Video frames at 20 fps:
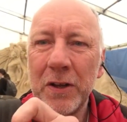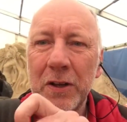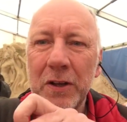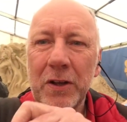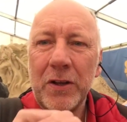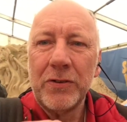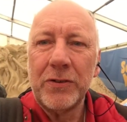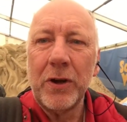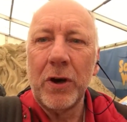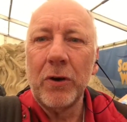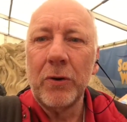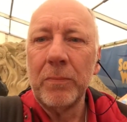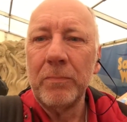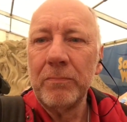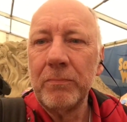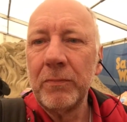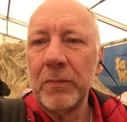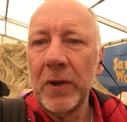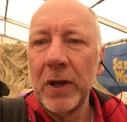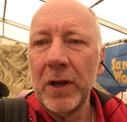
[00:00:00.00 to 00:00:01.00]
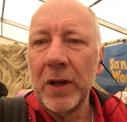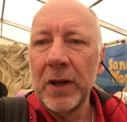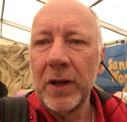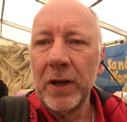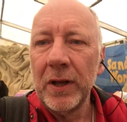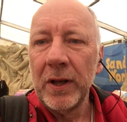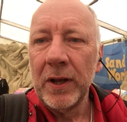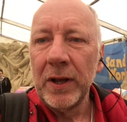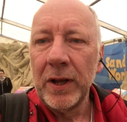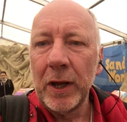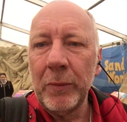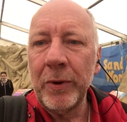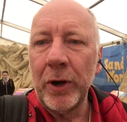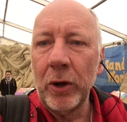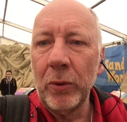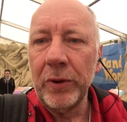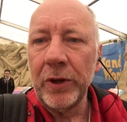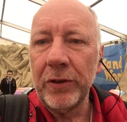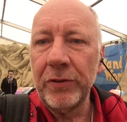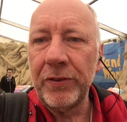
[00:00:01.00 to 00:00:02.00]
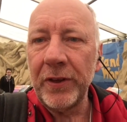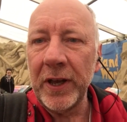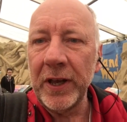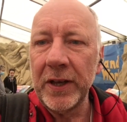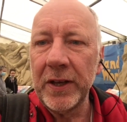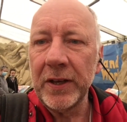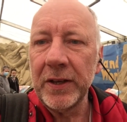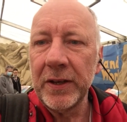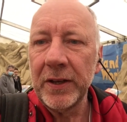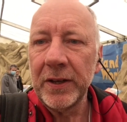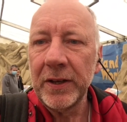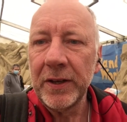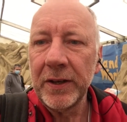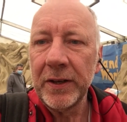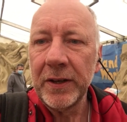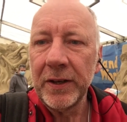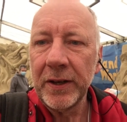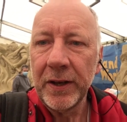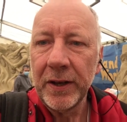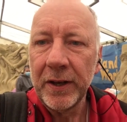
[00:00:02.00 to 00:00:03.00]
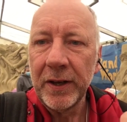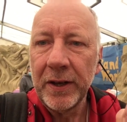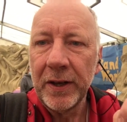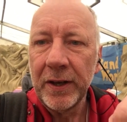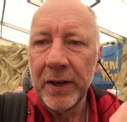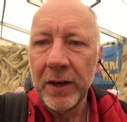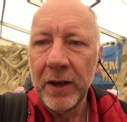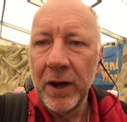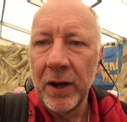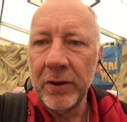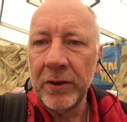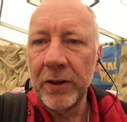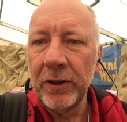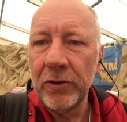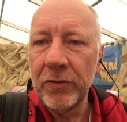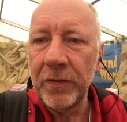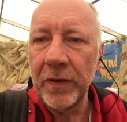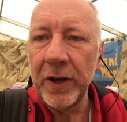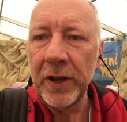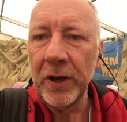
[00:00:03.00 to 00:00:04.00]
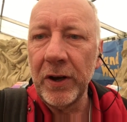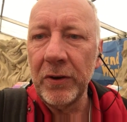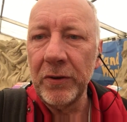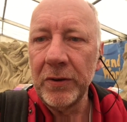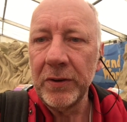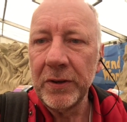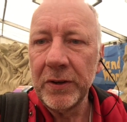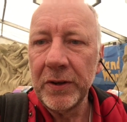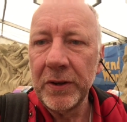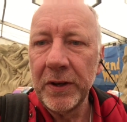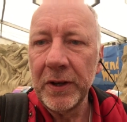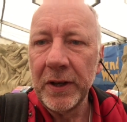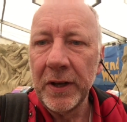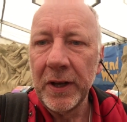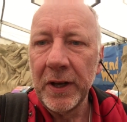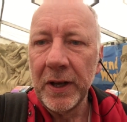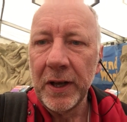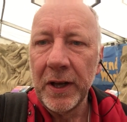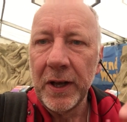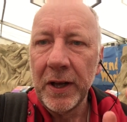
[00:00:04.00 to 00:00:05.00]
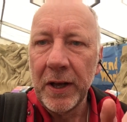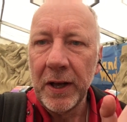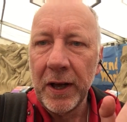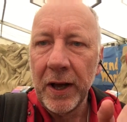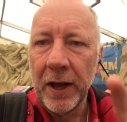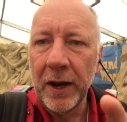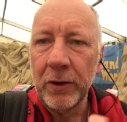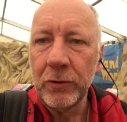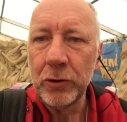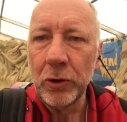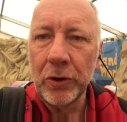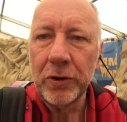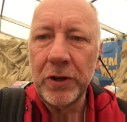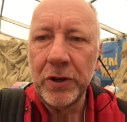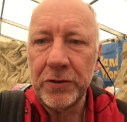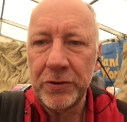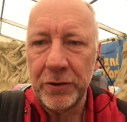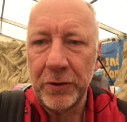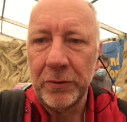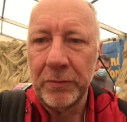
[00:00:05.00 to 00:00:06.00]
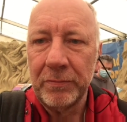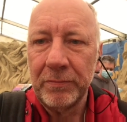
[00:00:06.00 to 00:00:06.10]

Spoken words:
So, let me know what you think under this video, and I'll talk to you soon.